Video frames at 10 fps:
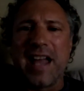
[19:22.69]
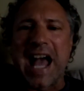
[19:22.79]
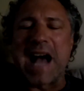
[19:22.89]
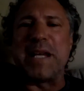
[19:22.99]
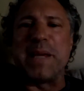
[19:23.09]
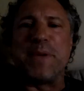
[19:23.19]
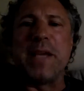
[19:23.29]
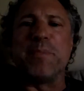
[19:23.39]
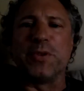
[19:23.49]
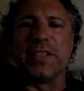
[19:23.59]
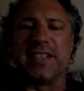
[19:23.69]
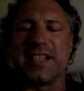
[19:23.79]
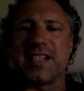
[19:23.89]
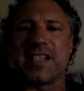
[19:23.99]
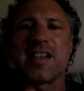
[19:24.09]
How many people did
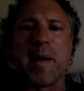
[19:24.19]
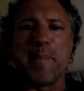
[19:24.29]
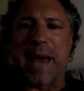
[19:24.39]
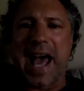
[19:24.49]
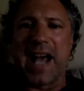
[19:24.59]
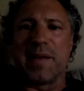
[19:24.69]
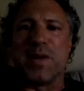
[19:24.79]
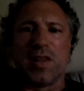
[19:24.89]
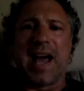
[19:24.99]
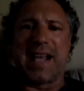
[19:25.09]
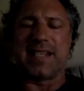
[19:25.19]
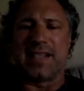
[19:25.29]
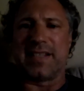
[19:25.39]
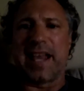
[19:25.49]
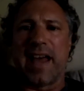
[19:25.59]
this scumbag molest
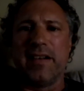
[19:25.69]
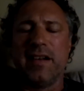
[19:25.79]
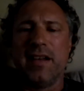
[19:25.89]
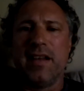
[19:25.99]
since then?